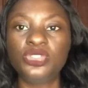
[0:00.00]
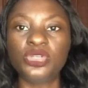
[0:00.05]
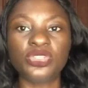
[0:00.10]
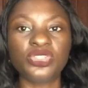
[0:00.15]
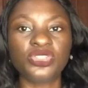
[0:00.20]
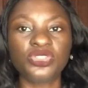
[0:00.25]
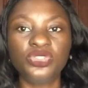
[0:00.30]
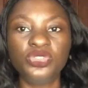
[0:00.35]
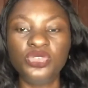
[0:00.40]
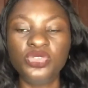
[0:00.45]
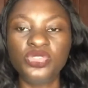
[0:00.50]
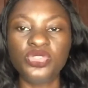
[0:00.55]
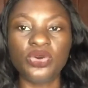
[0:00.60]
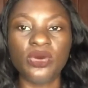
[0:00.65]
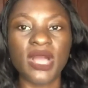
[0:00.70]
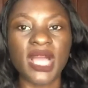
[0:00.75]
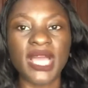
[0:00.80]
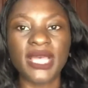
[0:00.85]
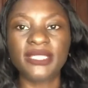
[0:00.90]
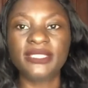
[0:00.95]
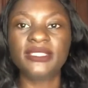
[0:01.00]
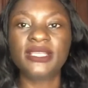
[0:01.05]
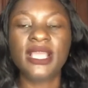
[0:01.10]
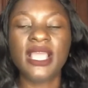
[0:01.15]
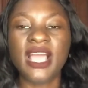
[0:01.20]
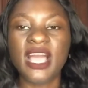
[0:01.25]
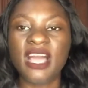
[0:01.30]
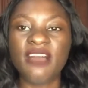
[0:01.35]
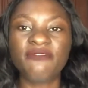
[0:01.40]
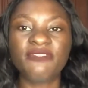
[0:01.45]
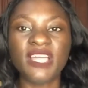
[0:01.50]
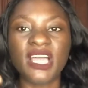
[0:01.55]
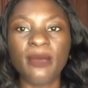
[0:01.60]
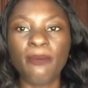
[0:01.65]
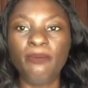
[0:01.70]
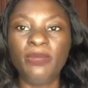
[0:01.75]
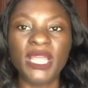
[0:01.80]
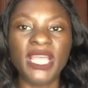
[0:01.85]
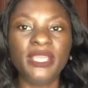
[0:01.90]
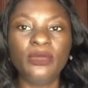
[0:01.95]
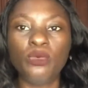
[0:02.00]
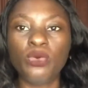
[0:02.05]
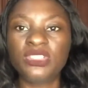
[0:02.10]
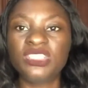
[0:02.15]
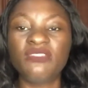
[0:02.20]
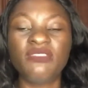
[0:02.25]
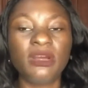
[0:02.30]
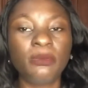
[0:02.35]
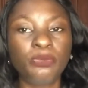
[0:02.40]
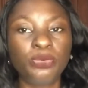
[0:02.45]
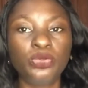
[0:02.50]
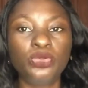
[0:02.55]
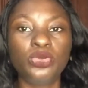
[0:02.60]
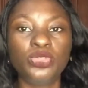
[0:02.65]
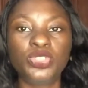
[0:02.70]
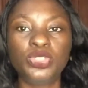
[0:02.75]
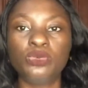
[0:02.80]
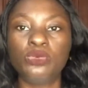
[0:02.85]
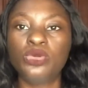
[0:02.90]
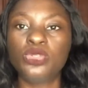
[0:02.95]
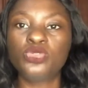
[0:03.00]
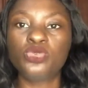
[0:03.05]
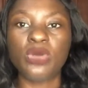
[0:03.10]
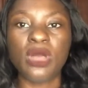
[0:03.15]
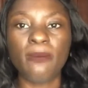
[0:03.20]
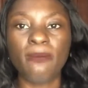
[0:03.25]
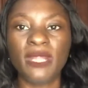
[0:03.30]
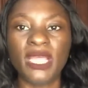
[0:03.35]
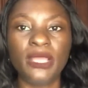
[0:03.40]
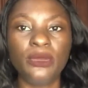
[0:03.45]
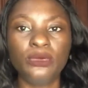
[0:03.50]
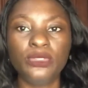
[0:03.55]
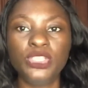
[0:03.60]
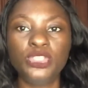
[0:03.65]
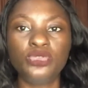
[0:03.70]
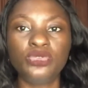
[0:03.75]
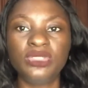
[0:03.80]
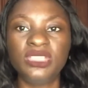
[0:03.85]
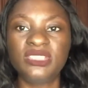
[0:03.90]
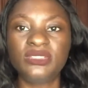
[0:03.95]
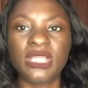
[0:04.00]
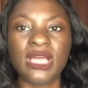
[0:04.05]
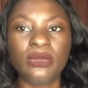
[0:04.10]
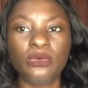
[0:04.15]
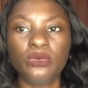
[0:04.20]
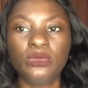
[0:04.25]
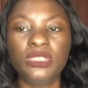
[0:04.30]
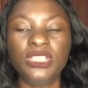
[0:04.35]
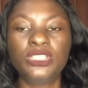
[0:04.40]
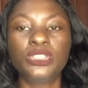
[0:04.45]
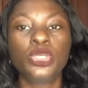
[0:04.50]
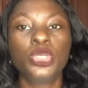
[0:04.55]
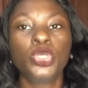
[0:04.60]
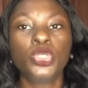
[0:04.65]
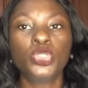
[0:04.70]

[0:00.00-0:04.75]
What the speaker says: Just use your hand after applying whatever product you want to apply on it to detangle it,